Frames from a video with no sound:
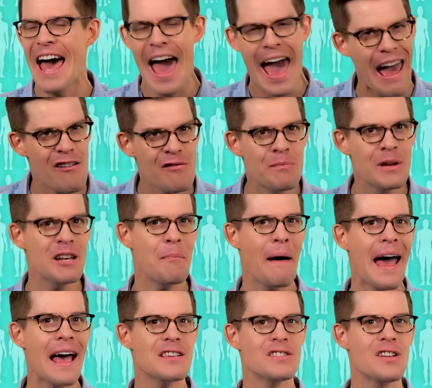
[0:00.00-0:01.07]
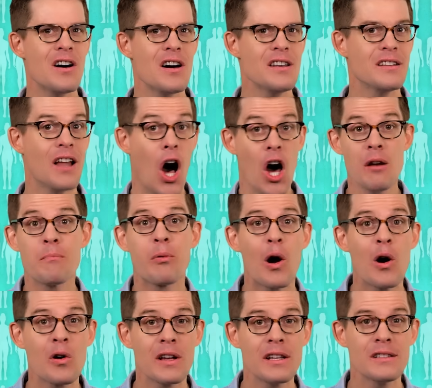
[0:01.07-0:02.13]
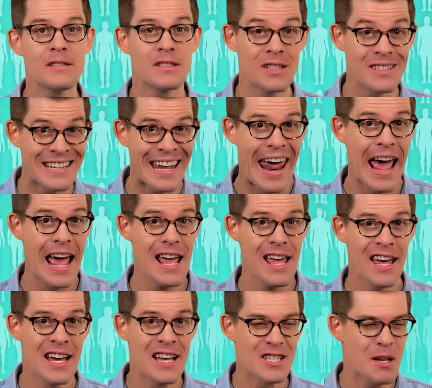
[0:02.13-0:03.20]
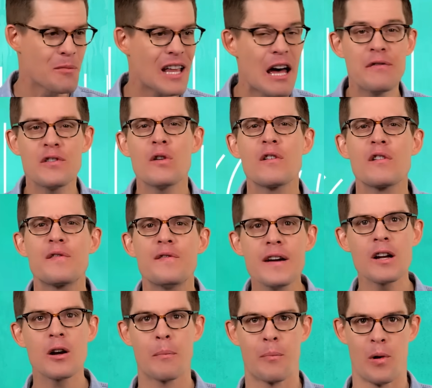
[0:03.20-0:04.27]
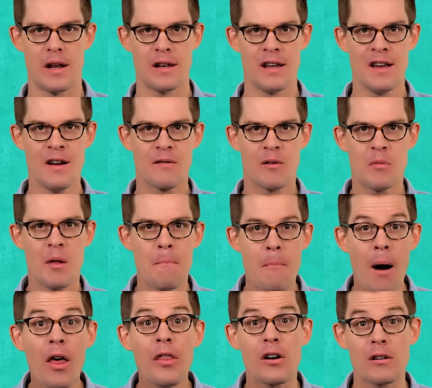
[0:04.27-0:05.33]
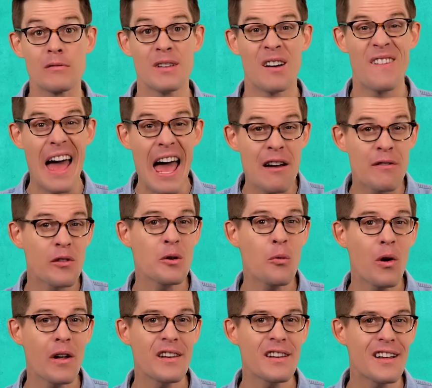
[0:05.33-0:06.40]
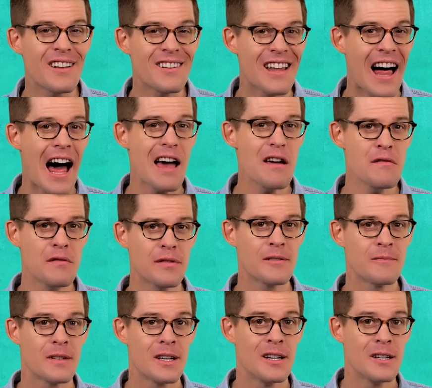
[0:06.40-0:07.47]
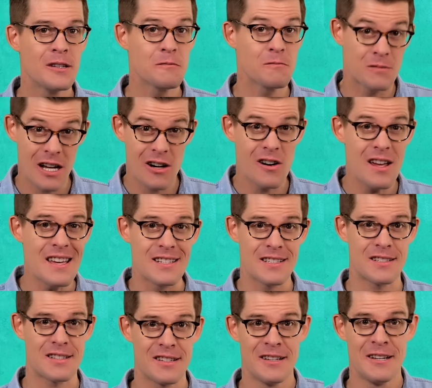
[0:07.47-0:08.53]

have been passed on, unbroken to today? Some leftover fingerprint from the mother of everyone alive? There is.